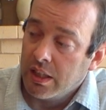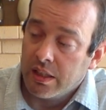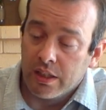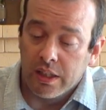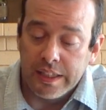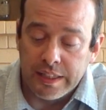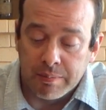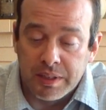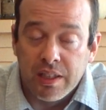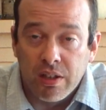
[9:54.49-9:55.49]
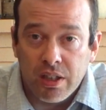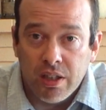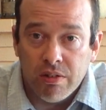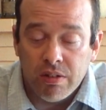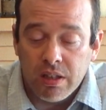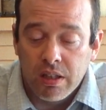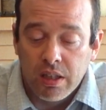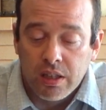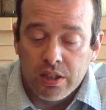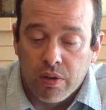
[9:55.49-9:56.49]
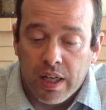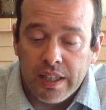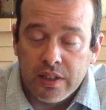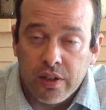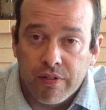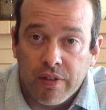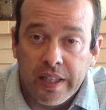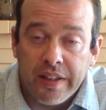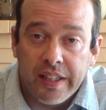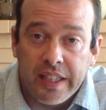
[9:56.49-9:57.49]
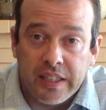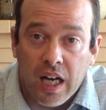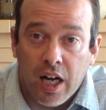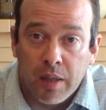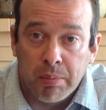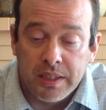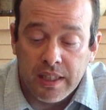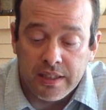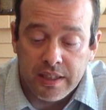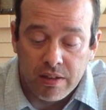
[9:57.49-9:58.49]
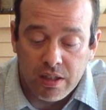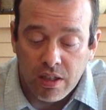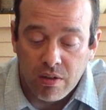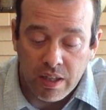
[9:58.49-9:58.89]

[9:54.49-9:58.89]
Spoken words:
You're going to need some silicone. So I just look for anything that's 100% silicone.